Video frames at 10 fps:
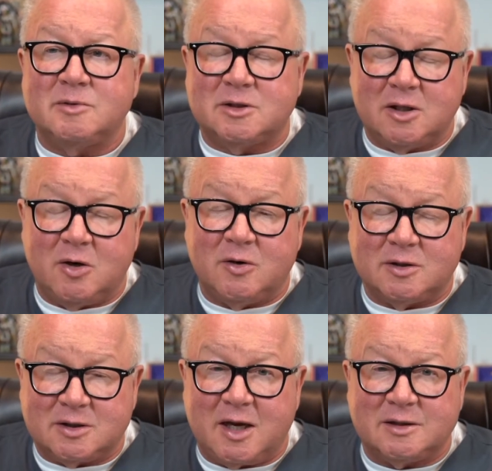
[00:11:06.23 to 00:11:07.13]
so
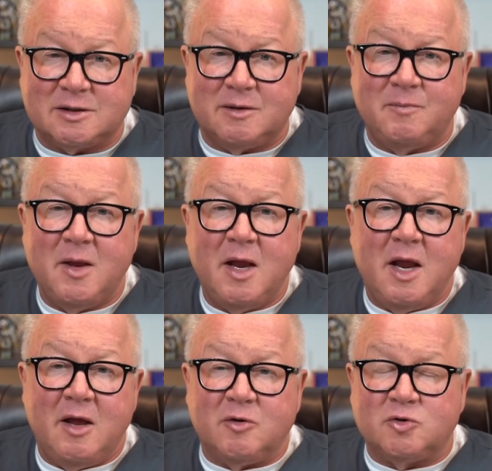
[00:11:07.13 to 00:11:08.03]
exhausted."
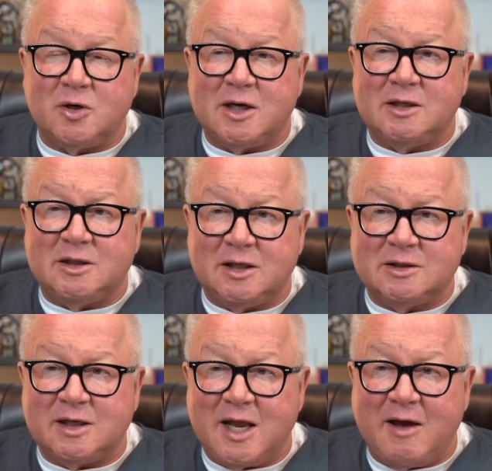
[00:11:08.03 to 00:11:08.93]
And they're drinking
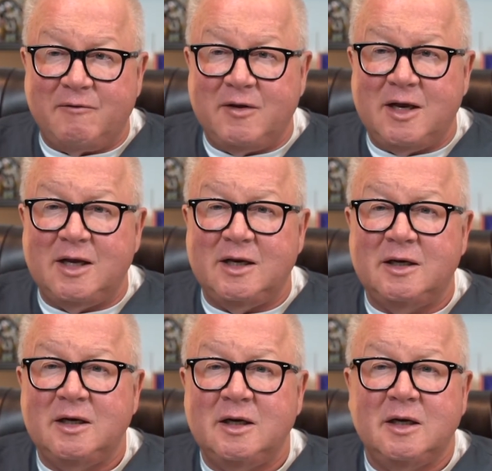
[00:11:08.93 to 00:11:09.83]
tons of
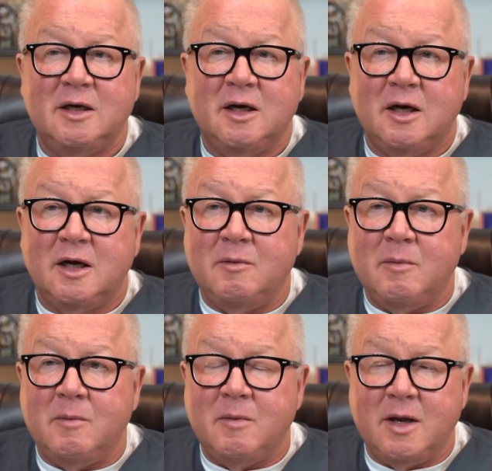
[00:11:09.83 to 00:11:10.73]
caffeine,
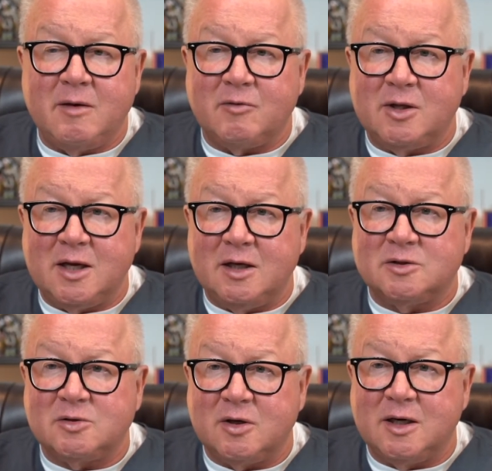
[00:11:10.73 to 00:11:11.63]
um, everything
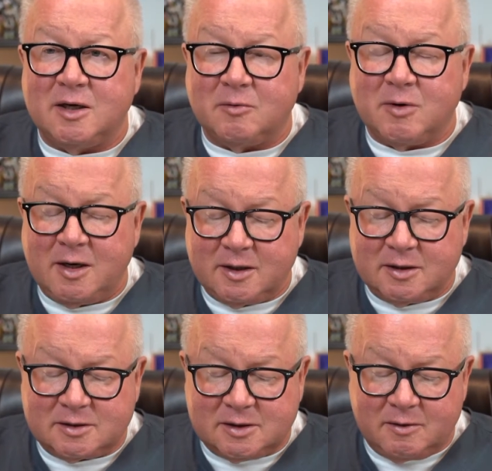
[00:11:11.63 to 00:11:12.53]
else, trying to get around
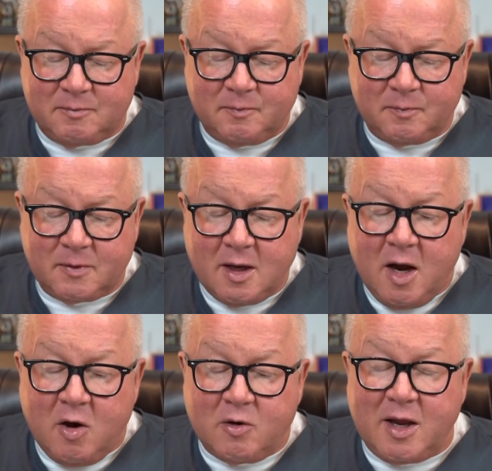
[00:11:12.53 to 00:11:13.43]
it. So,
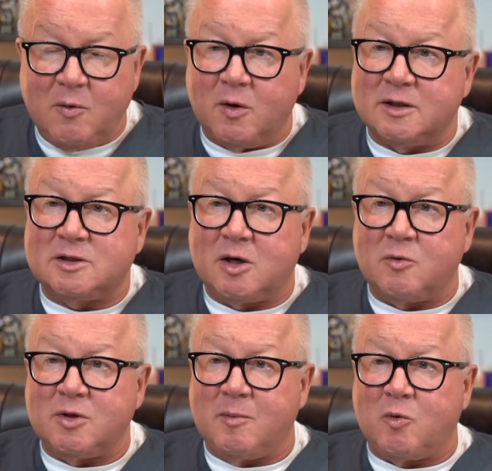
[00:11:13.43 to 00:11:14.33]
okay, well, let's start
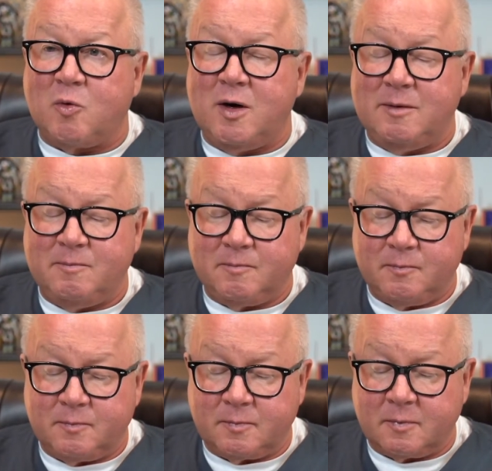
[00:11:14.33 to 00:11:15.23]
with number one.
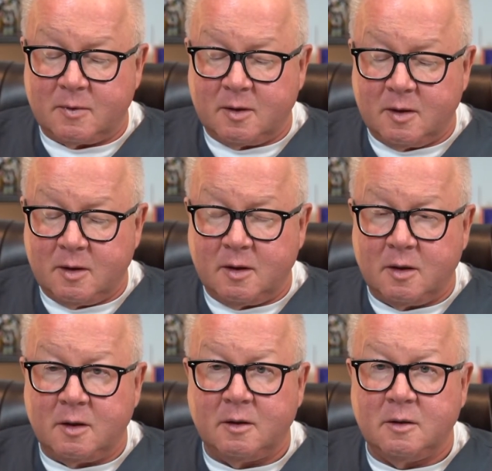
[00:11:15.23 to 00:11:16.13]
All right, let me pull it
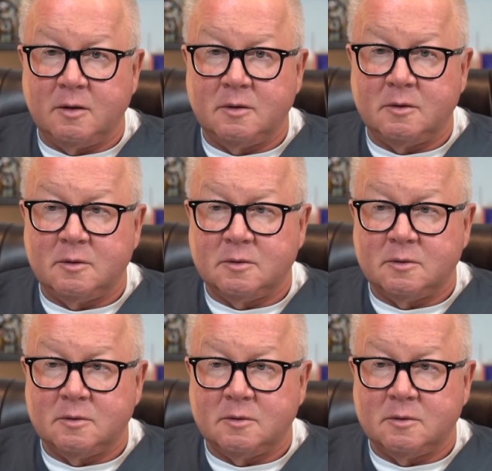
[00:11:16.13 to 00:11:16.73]
up real quick.